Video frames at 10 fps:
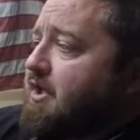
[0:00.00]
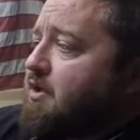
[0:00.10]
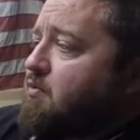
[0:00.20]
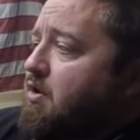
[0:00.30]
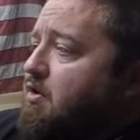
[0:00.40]

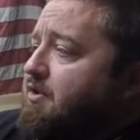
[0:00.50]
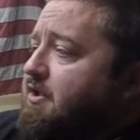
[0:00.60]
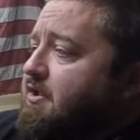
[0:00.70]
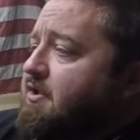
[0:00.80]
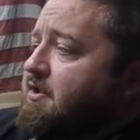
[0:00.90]
high
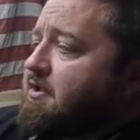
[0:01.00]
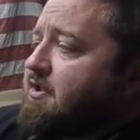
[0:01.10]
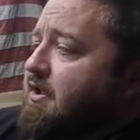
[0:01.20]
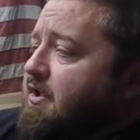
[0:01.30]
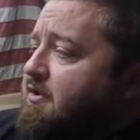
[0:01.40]
quality,
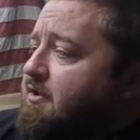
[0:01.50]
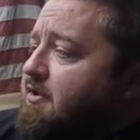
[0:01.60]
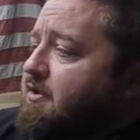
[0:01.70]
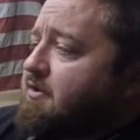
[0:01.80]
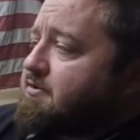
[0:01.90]
and
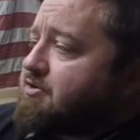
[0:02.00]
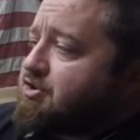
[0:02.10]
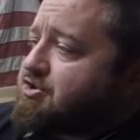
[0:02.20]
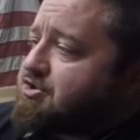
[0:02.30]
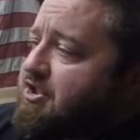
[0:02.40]
you
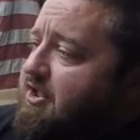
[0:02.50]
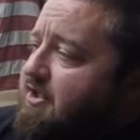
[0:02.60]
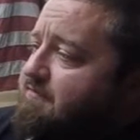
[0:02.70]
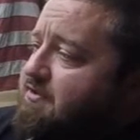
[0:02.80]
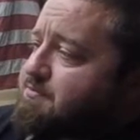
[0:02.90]
just stick,
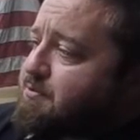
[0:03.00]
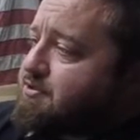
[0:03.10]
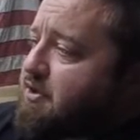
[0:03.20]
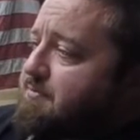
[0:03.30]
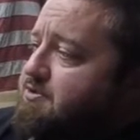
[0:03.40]
if it's
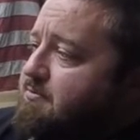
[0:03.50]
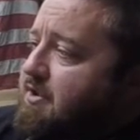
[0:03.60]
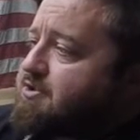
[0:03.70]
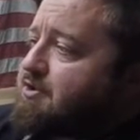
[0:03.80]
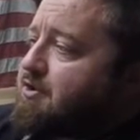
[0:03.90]
prescription,
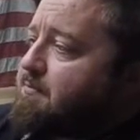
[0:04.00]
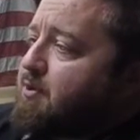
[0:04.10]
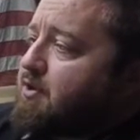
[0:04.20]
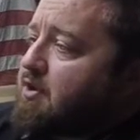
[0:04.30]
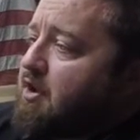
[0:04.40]
make sure you
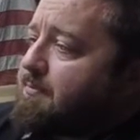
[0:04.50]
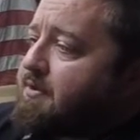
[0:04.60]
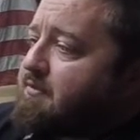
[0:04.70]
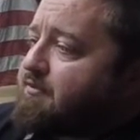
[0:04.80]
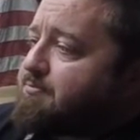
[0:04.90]
put a
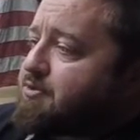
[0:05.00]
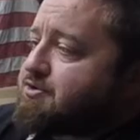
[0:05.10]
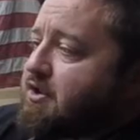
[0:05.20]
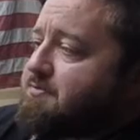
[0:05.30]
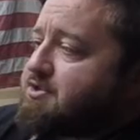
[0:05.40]
copy of the
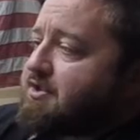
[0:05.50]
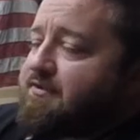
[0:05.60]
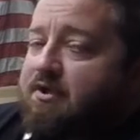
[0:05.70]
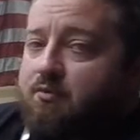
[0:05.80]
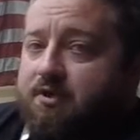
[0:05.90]
prescription
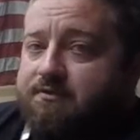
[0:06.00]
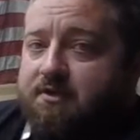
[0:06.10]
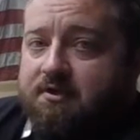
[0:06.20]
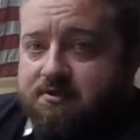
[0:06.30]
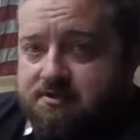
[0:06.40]
in there with
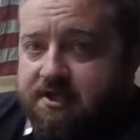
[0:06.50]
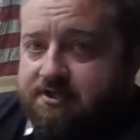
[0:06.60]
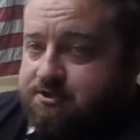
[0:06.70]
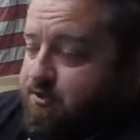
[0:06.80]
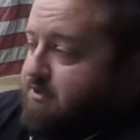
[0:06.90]
it, because in
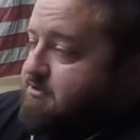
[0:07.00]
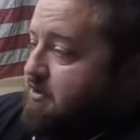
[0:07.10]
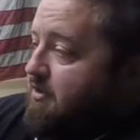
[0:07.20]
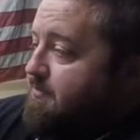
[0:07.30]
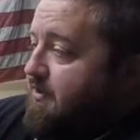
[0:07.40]
case you get
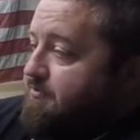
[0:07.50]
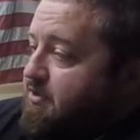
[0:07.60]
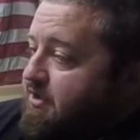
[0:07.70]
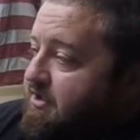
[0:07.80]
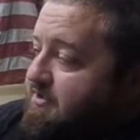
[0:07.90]
stopped by the
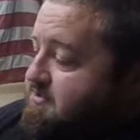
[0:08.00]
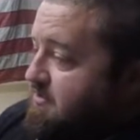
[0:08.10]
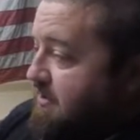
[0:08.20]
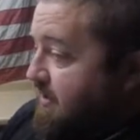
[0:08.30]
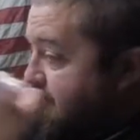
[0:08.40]
police
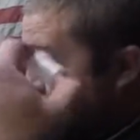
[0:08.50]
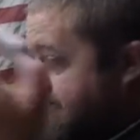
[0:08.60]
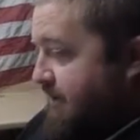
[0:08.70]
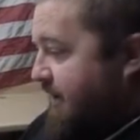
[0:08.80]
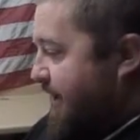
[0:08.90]
and they
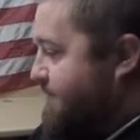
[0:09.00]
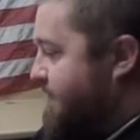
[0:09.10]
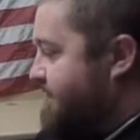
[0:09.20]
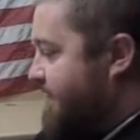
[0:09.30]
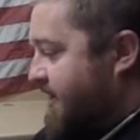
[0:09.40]

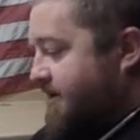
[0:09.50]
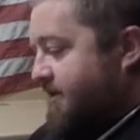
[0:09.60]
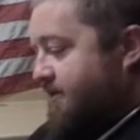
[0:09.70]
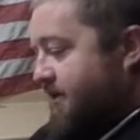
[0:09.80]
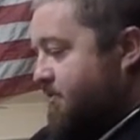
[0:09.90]
happen to find
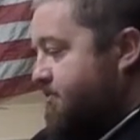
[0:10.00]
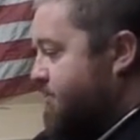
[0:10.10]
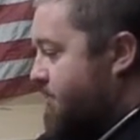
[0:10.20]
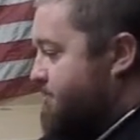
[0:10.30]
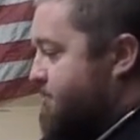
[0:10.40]
it, they don't
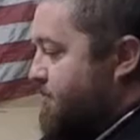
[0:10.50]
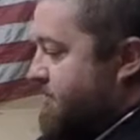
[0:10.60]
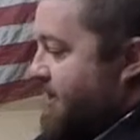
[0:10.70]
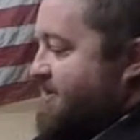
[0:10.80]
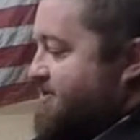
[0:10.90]
charge you with
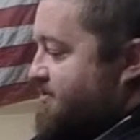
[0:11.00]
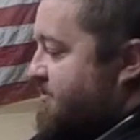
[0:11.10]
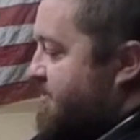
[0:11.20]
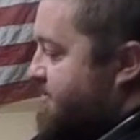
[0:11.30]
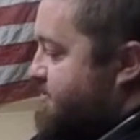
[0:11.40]
legend
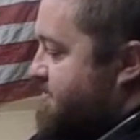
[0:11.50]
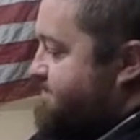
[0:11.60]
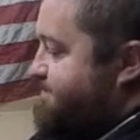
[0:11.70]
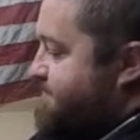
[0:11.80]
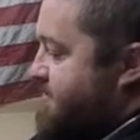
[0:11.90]
drugs.
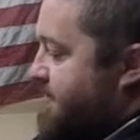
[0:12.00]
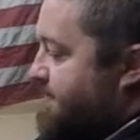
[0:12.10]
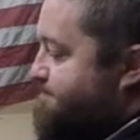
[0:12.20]
So